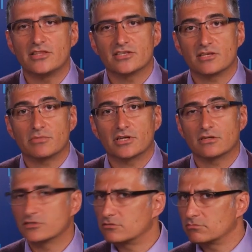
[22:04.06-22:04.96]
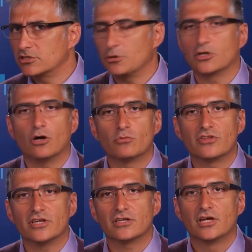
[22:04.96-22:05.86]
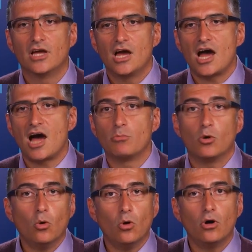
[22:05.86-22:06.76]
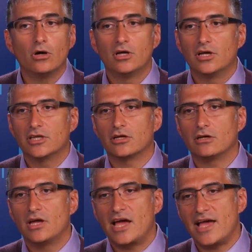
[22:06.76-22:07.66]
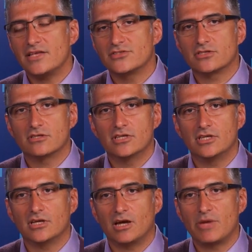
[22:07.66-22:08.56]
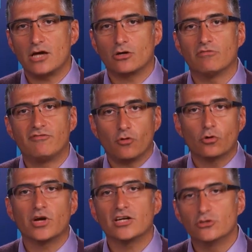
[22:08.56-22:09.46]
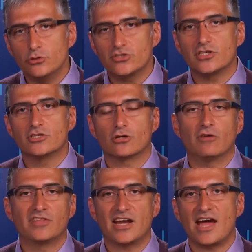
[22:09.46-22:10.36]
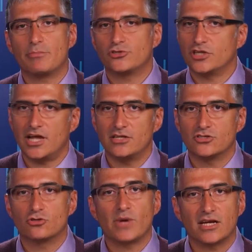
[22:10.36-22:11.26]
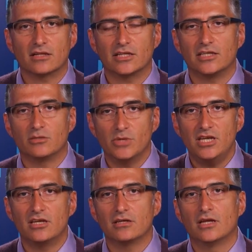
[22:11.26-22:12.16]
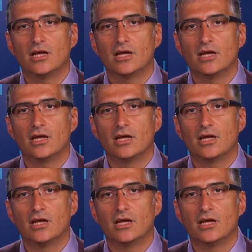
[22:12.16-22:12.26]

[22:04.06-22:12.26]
something's going on with it. Or, has the amount of foreground usage of that app changed dramatically in the median?